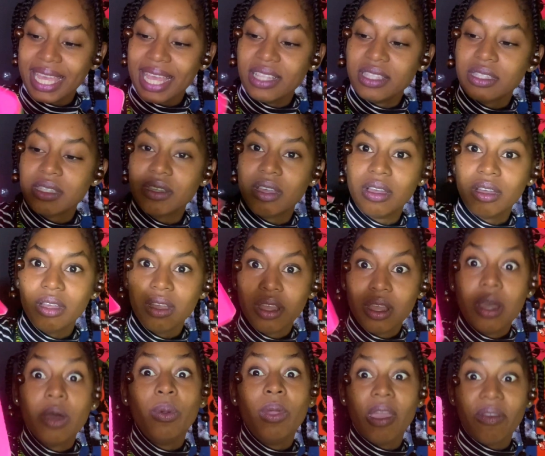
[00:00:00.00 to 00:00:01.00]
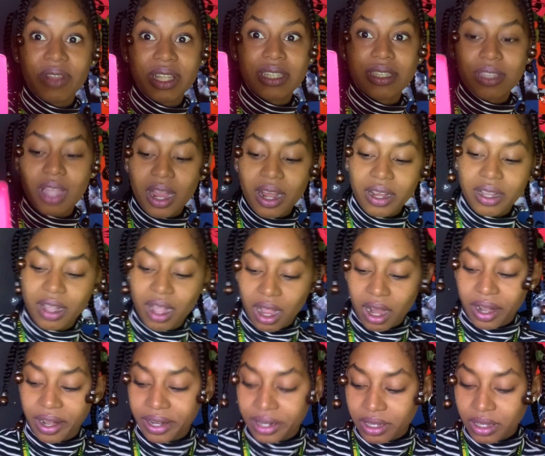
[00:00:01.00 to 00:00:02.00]
cancer we have the star
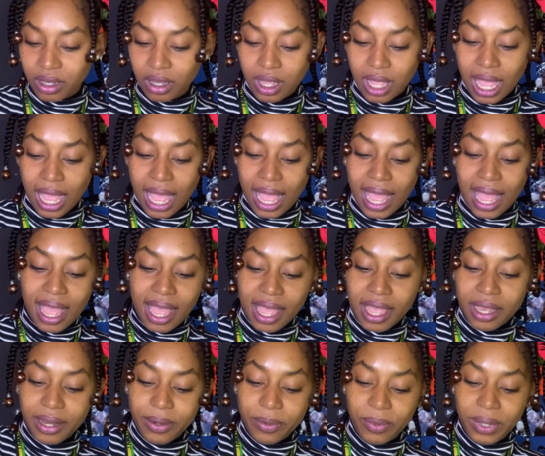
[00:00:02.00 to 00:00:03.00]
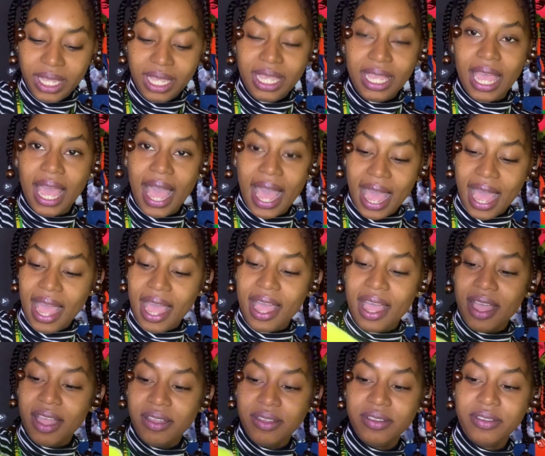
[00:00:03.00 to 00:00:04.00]
card and we
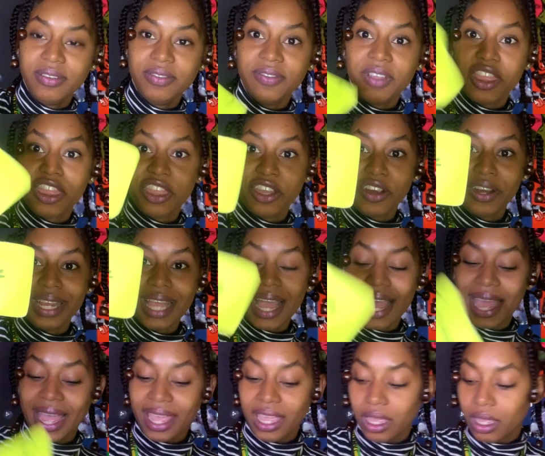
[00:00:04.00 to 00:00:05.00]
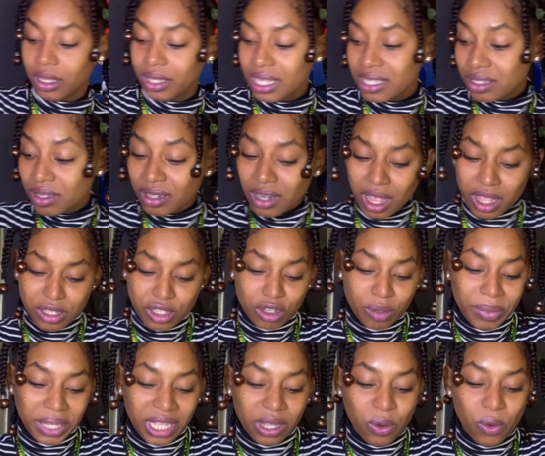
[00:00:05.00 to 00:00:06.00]
have a third eye this could also
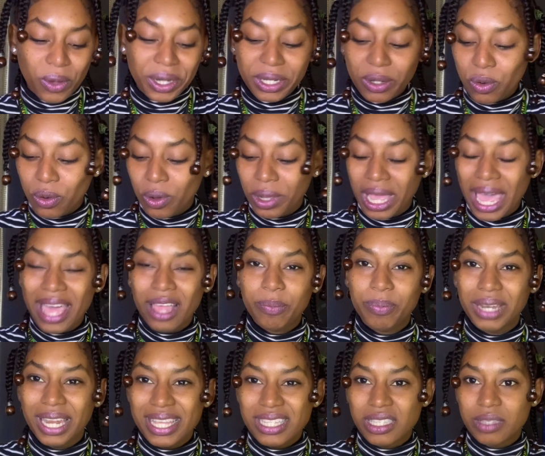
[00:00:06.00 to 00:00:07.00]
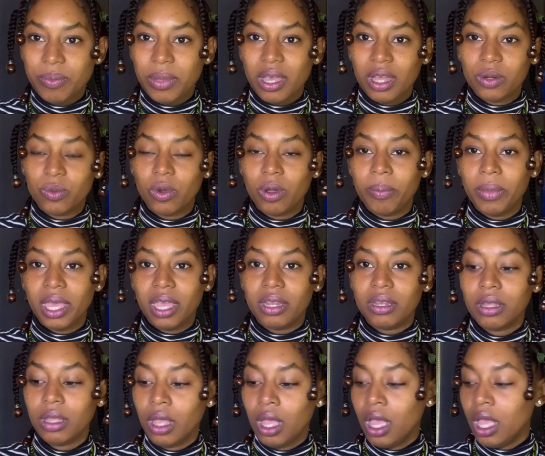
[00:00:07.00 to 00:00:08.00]
be your only who help lesbian women
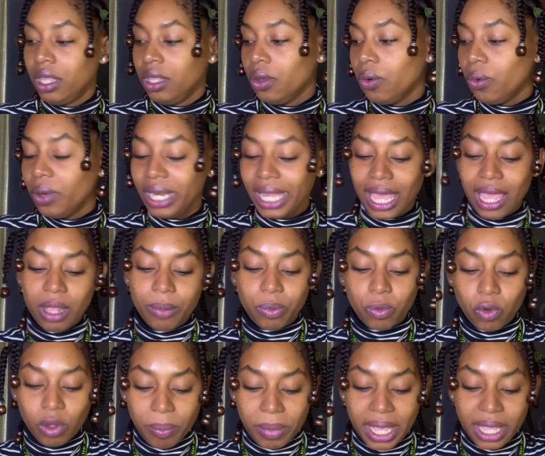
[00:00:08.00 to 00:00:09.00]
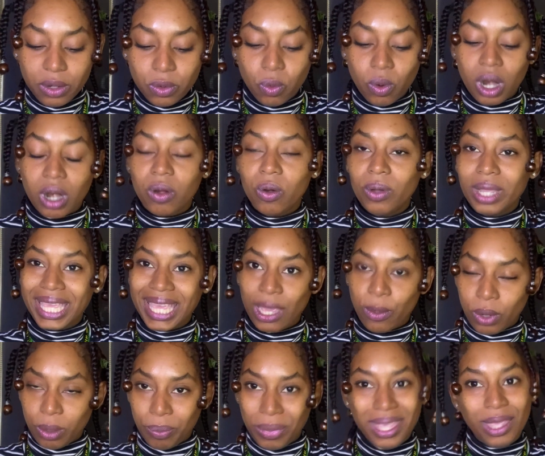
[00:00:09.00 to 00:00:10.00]
you only help women who are okay
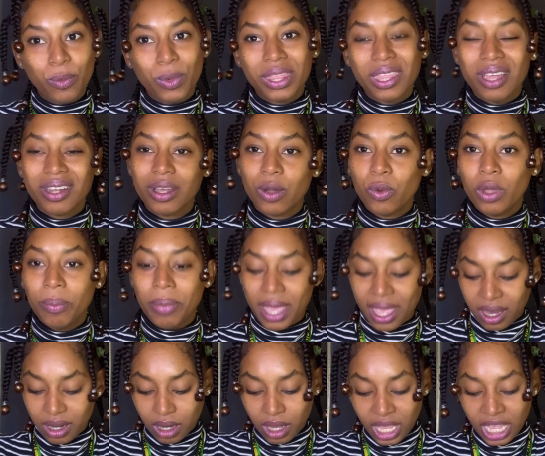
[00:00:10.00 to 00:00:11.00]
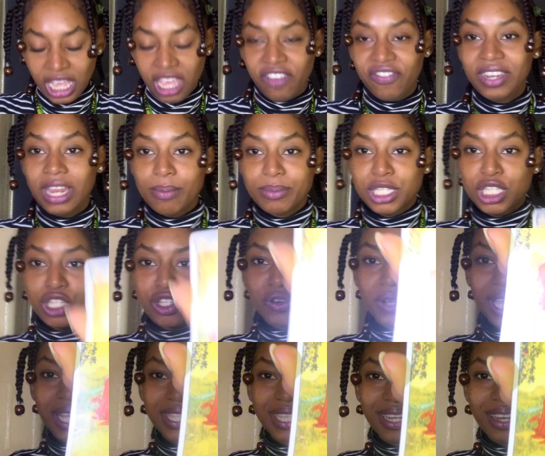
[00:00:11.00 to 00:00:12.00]
with being with other women if them
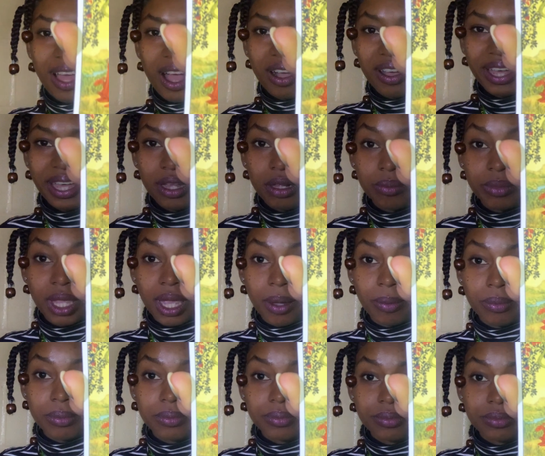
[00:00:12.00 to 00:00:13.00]
straight you're not gonna help them